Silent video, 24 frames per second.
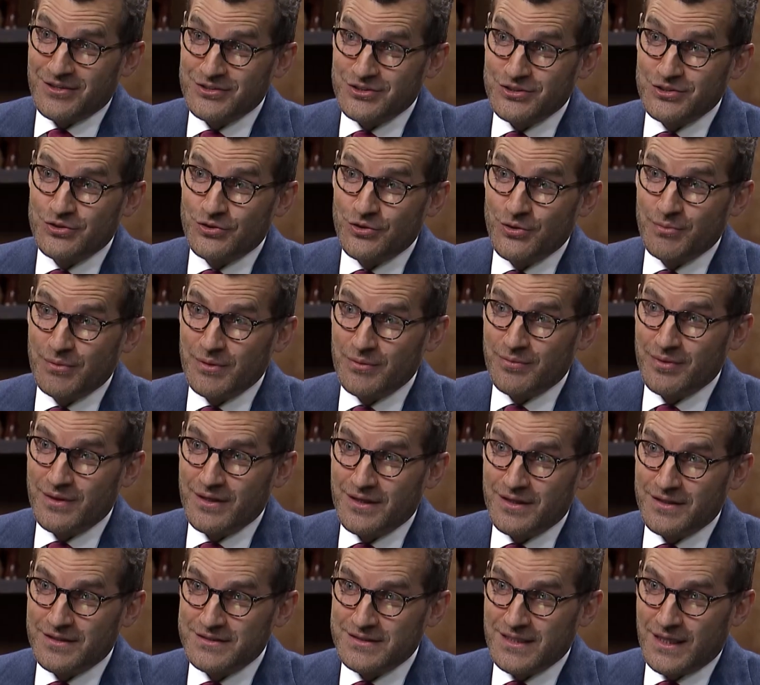just human
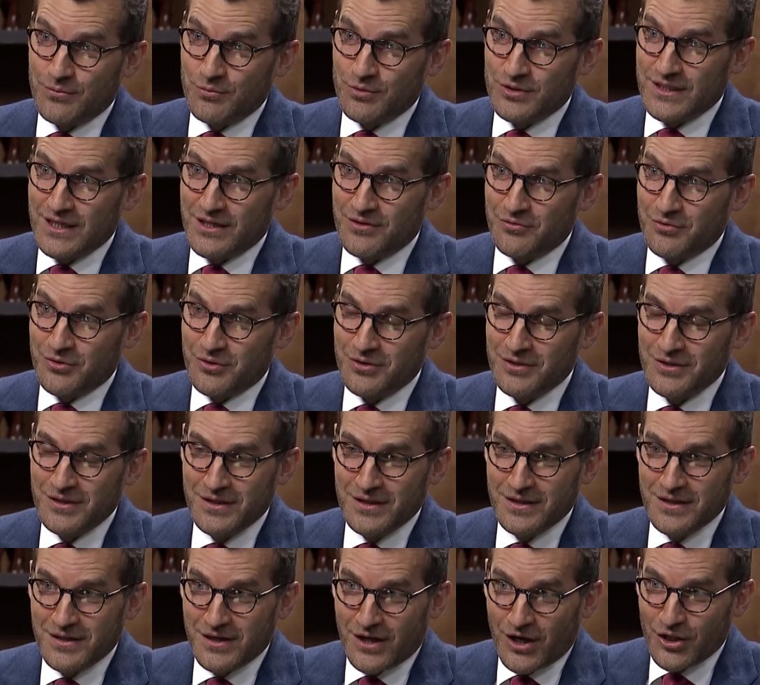beings, and whatever
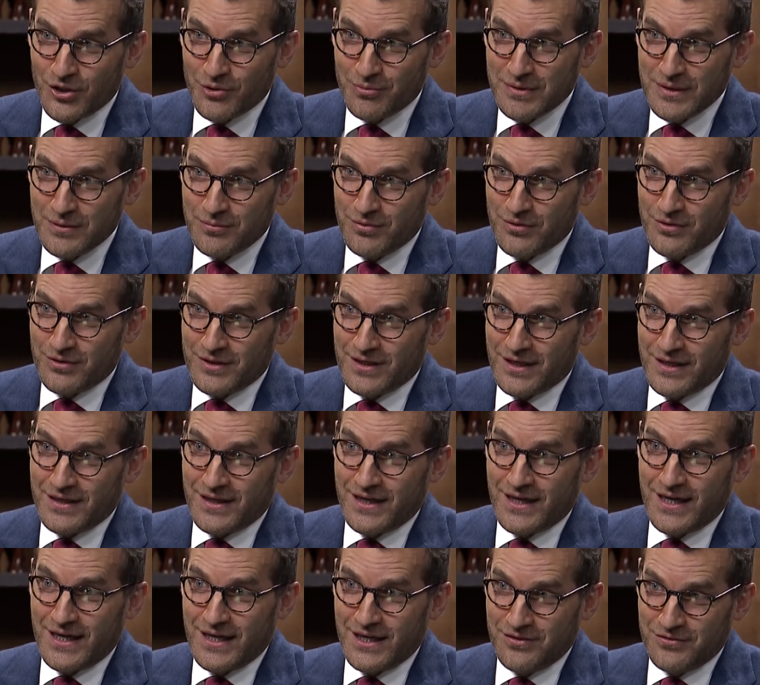other people can
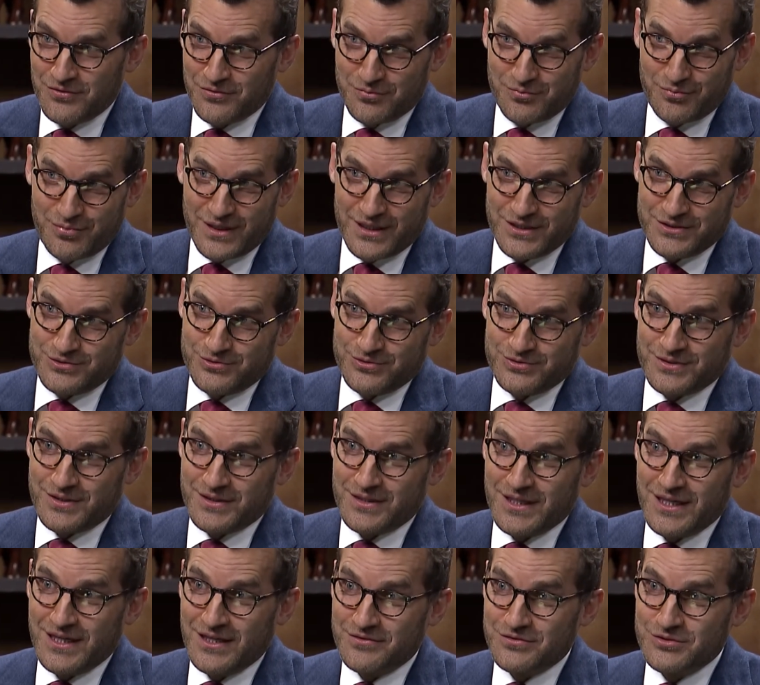have, pastors can
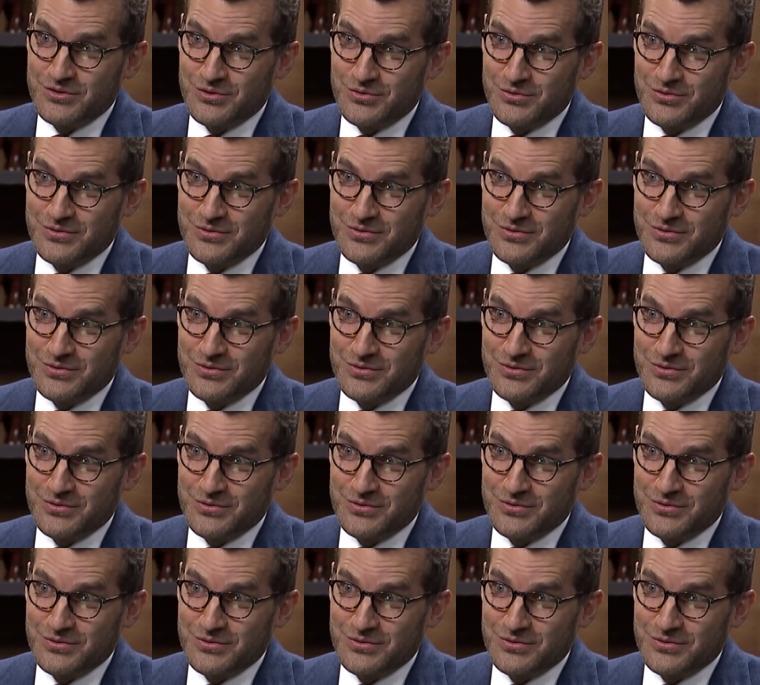have too.